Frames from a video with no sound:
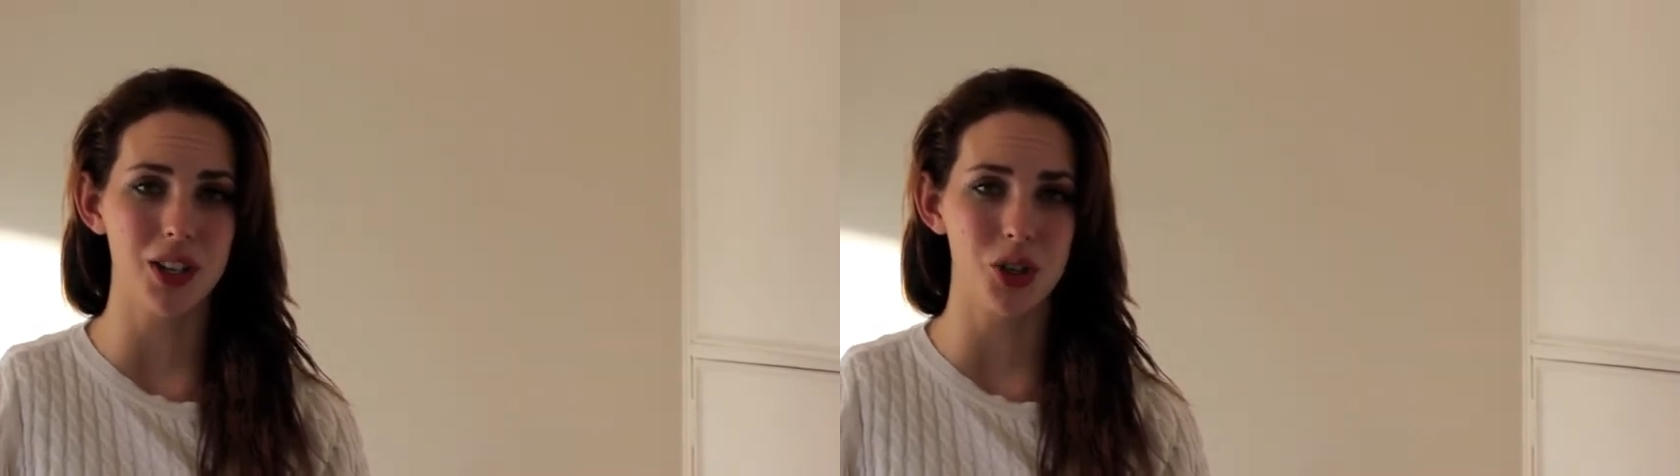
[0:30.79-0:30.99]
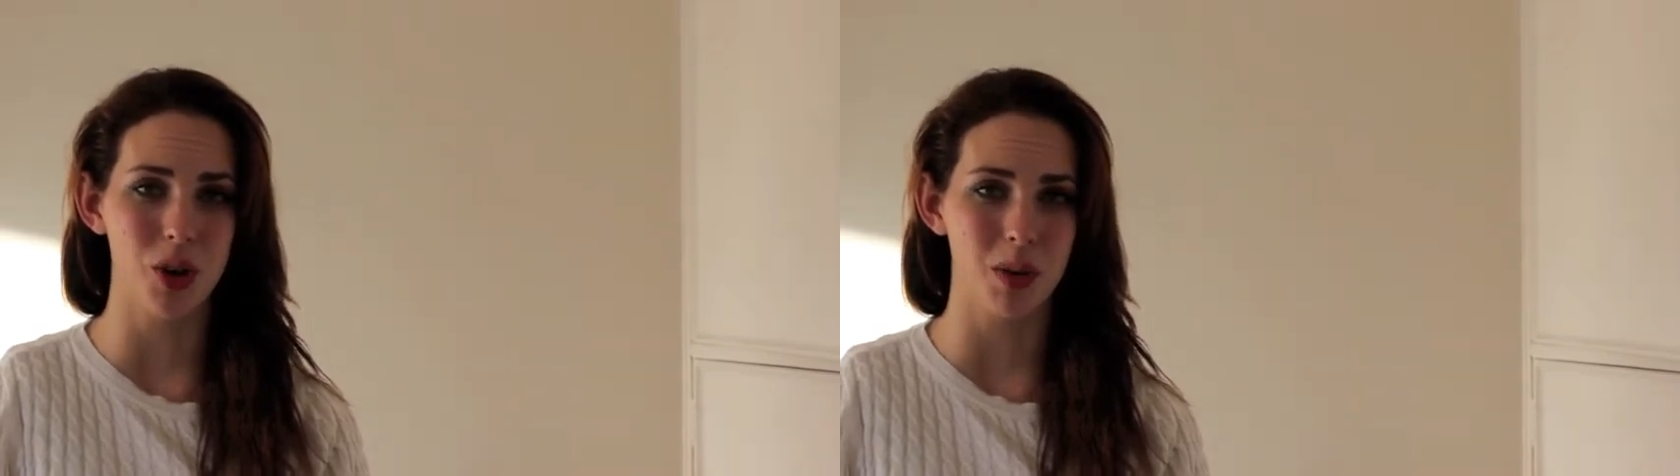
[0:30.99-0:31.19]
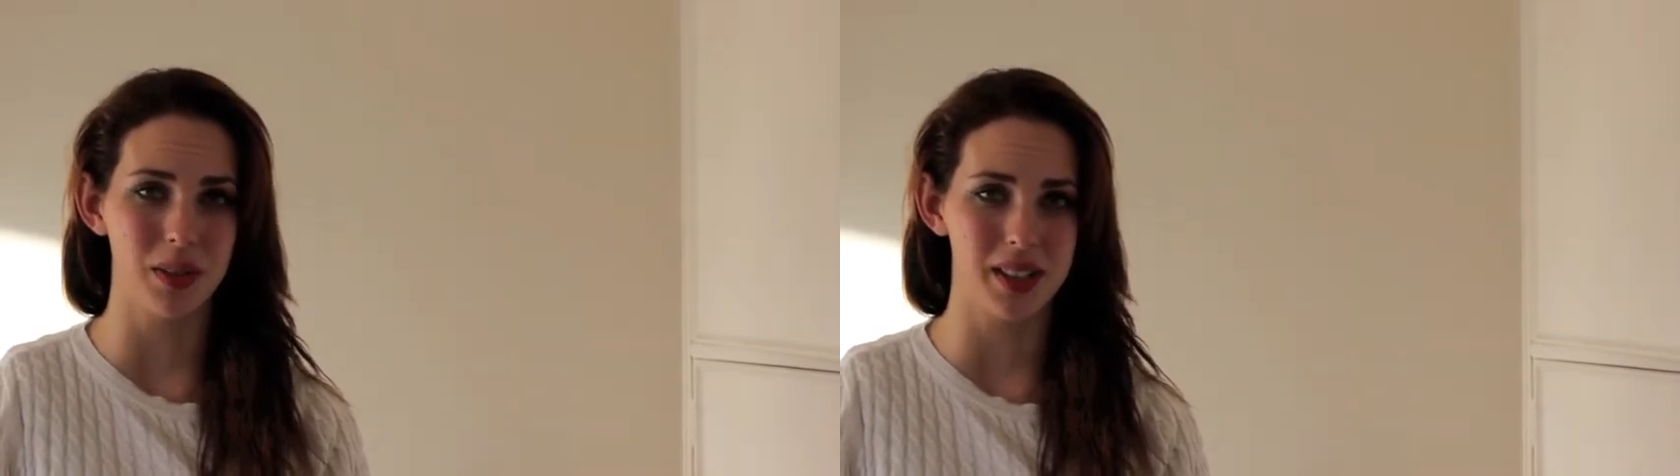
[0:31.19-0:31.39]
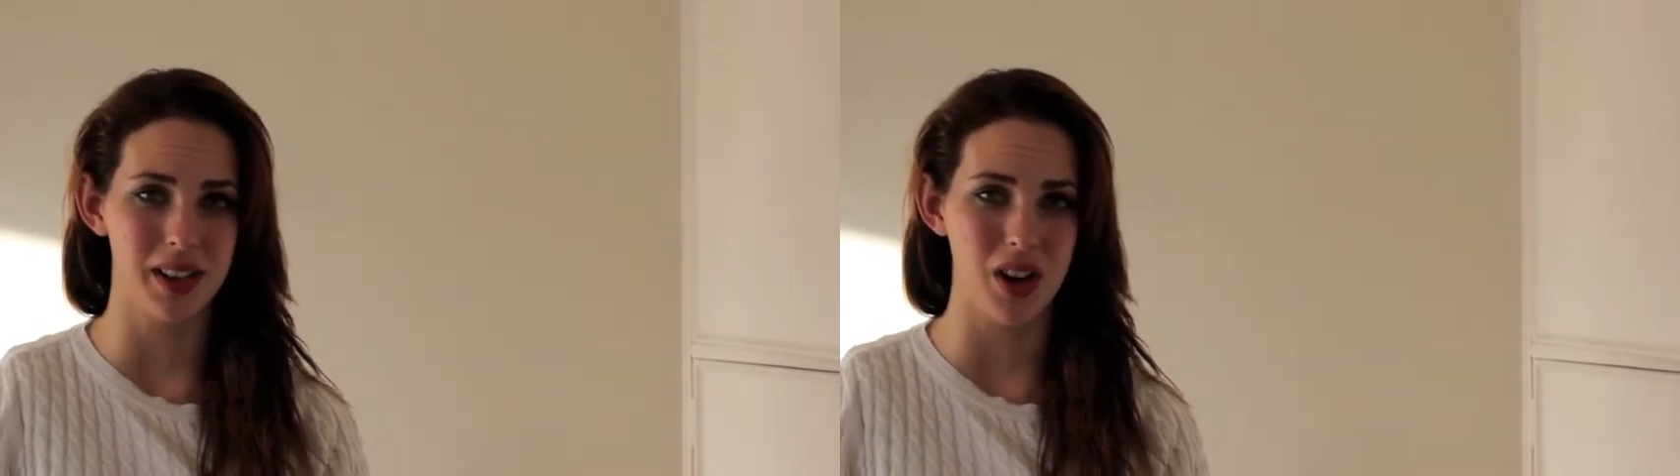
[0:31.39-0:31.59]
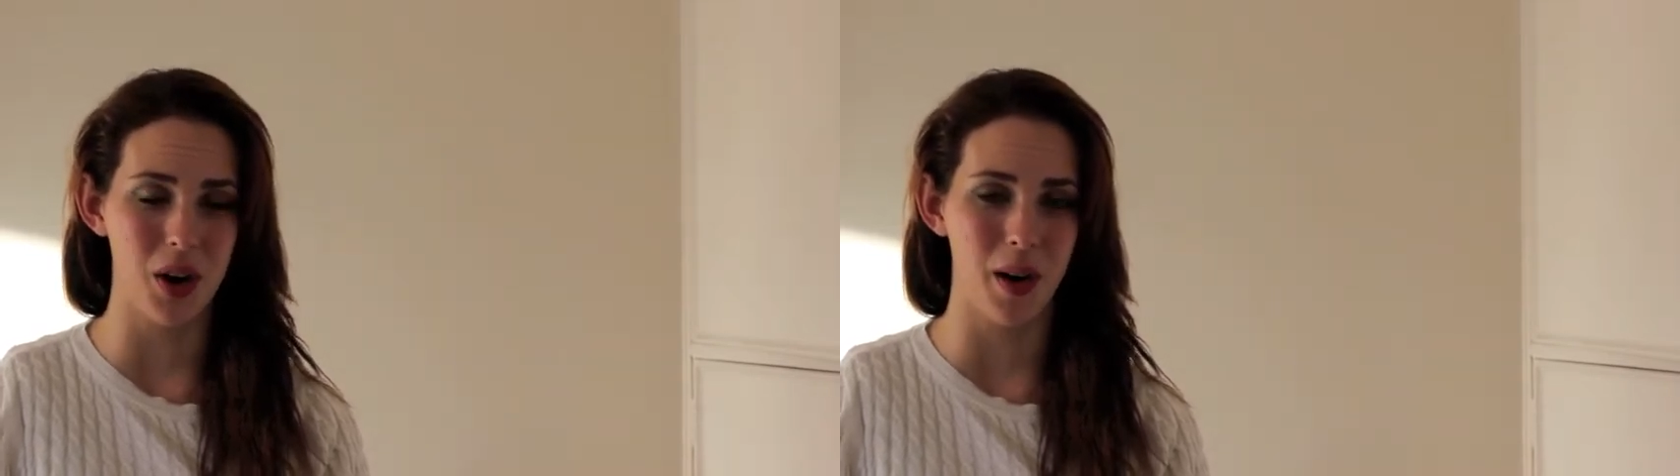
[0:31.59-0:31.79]
control of the
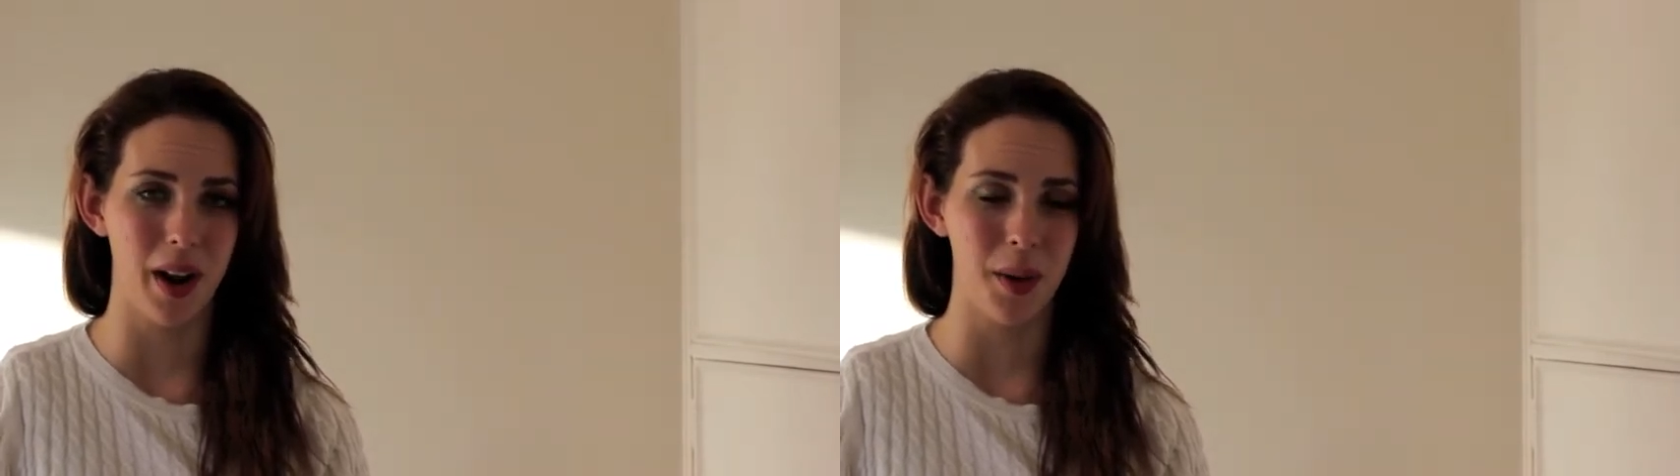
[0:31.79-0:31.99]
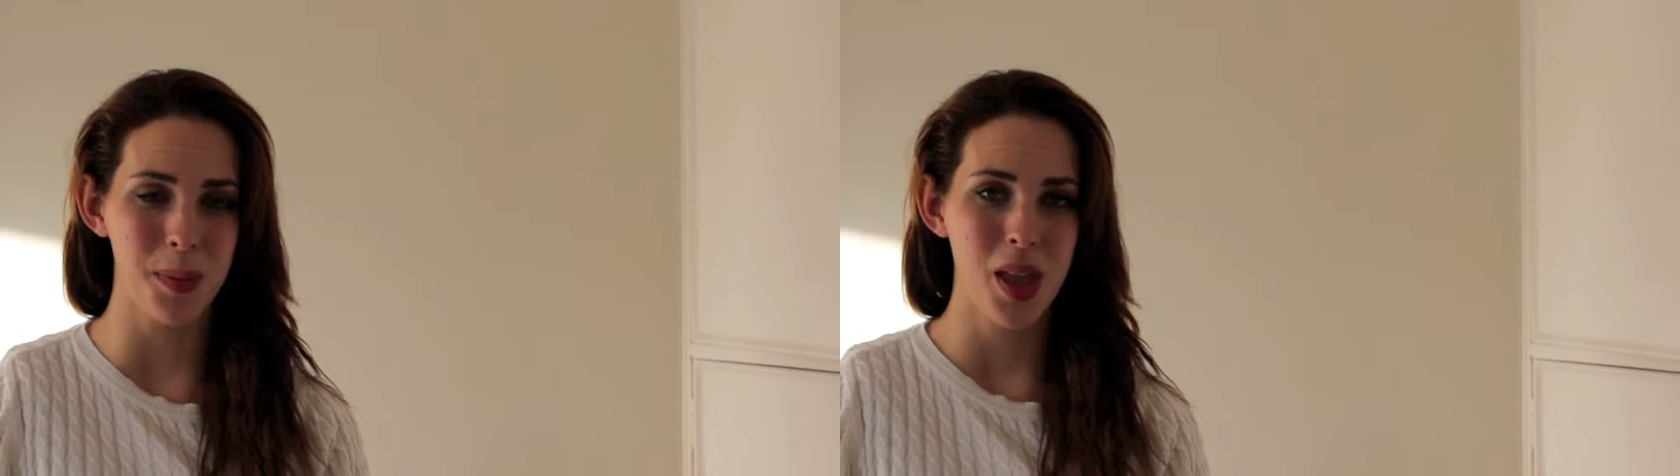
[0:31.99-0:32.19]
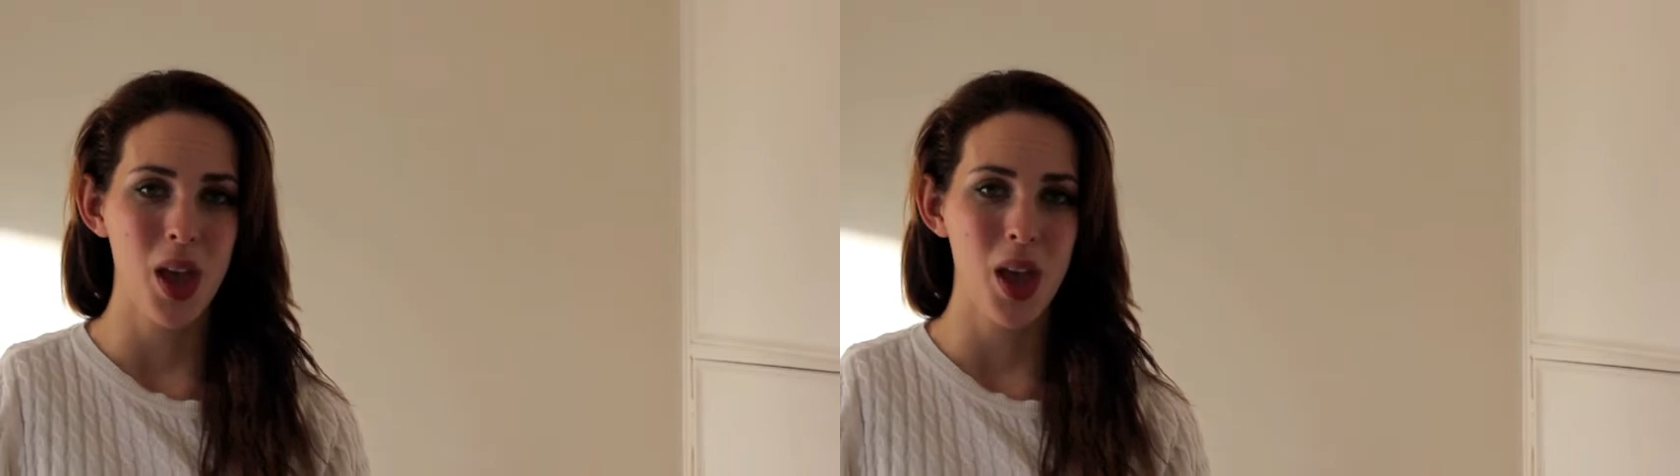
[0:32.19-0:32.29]
scenario.